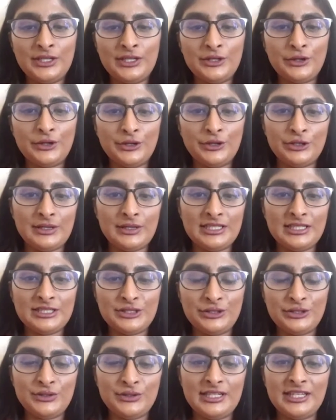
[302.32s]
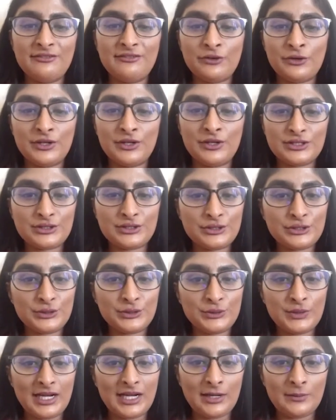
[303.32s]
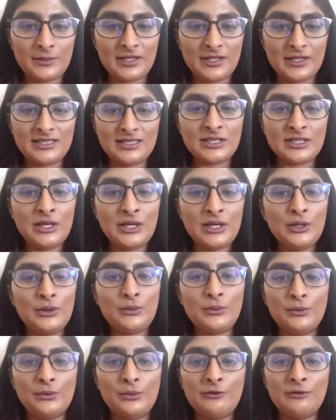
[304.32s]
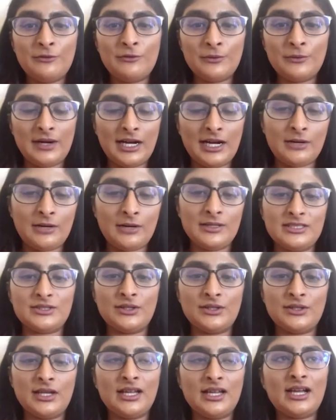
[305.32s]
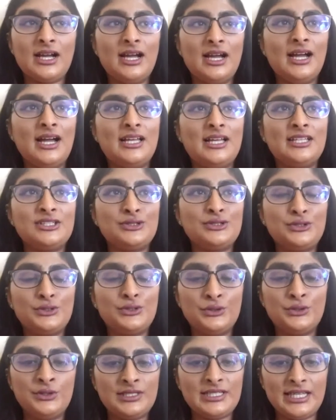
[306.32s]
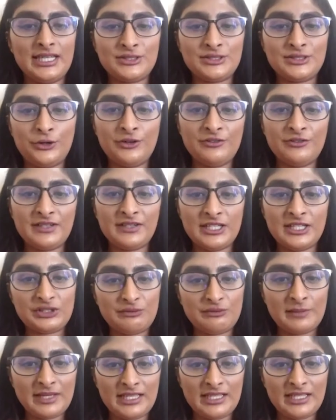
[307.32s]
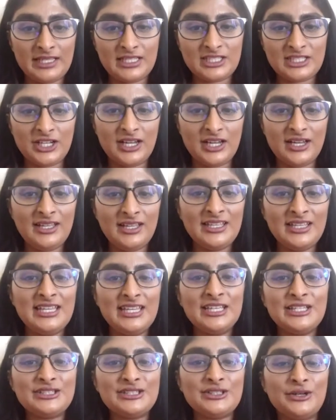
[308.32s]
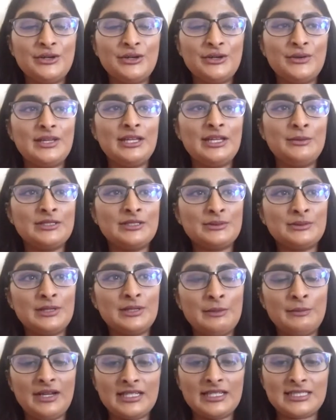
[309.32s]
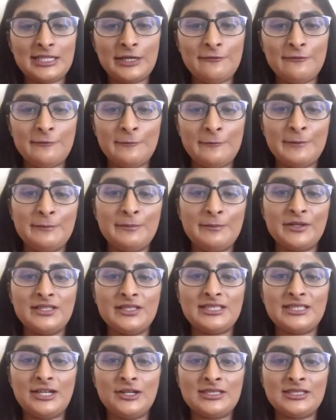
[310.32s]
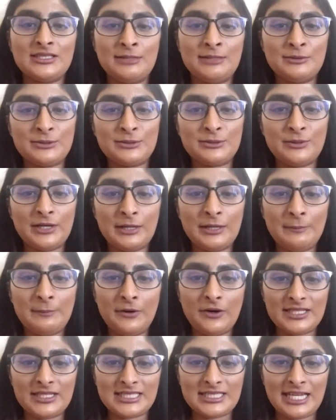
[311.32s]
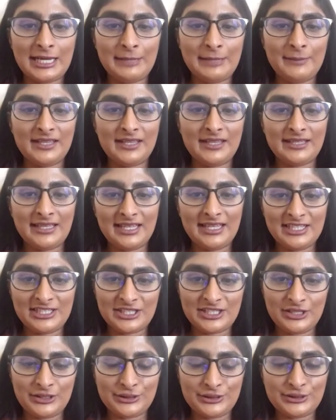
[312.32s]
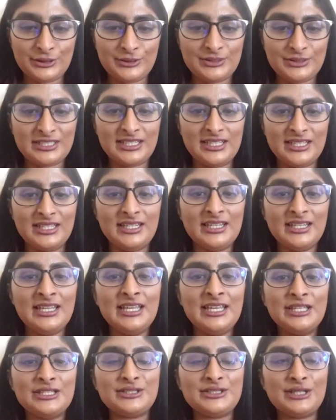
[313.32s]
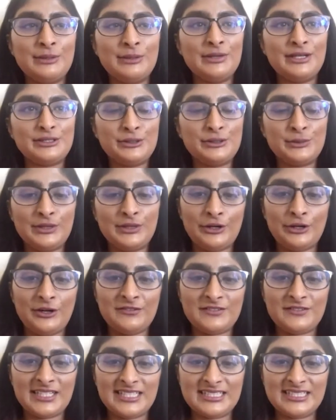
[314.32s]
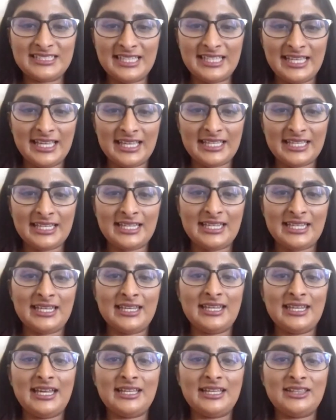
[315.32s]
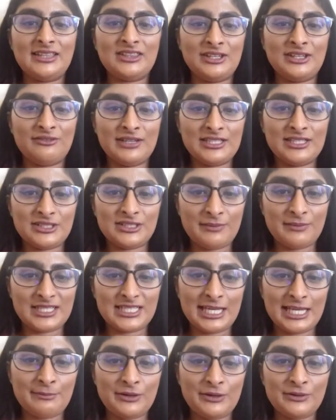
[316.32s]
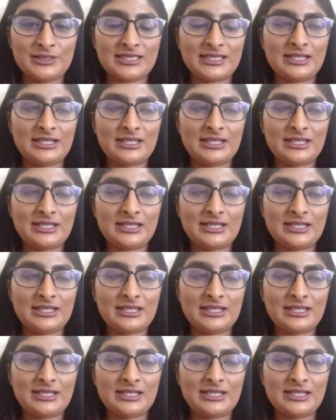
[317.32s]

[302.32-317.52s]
go into uni for 2 hours, or 4 hours. So like I had 2 days off each year. So it worked out for me because I was able to work part-time at the energy consultant. So I worked 2.5 days there, and then the rest of my time I